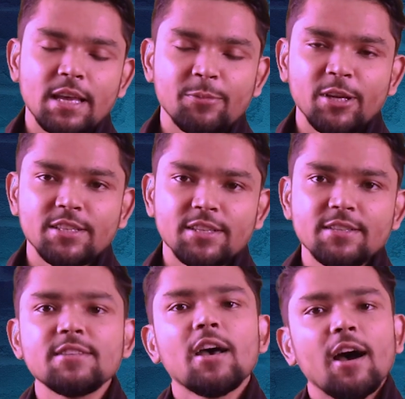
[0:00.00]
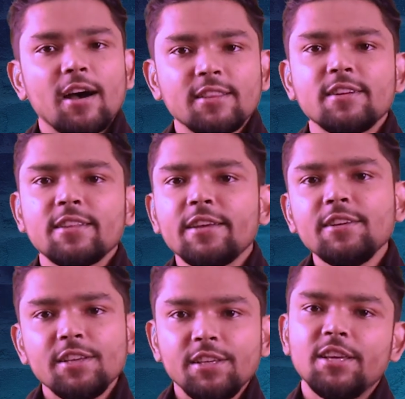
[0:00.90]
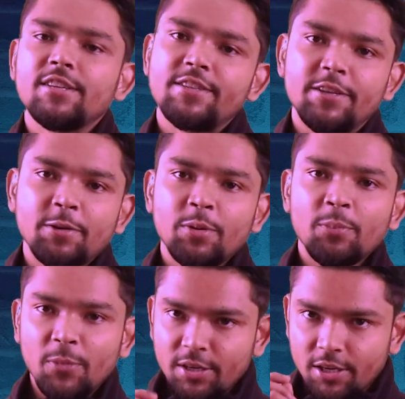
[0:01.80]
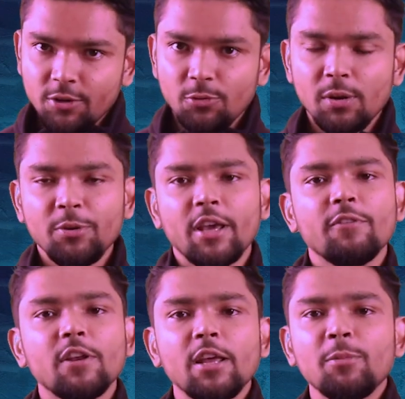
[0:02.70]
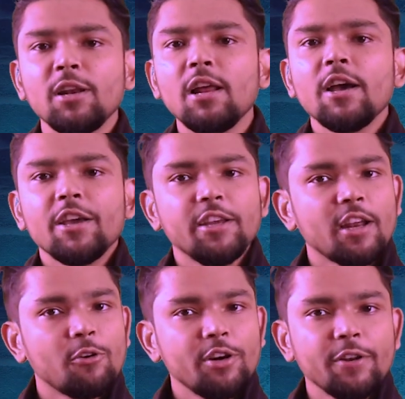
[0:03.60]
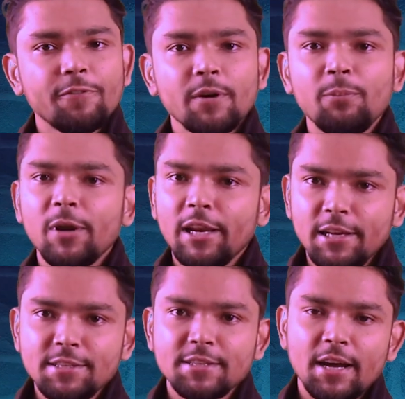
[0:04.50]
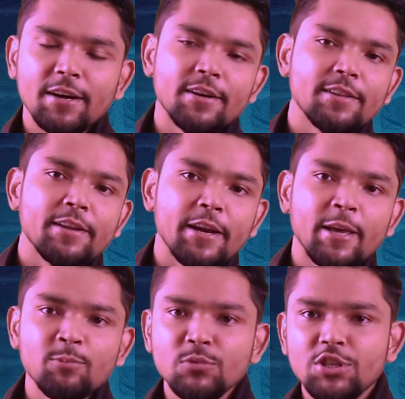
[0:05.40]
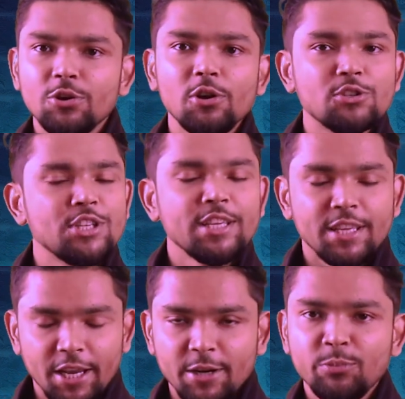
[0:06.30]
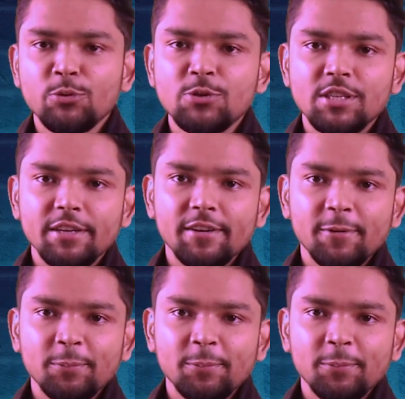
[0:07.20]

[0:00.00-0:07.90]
examinations other than ESE, but it will be available in our different playlists under the name Geology Gate Boosted.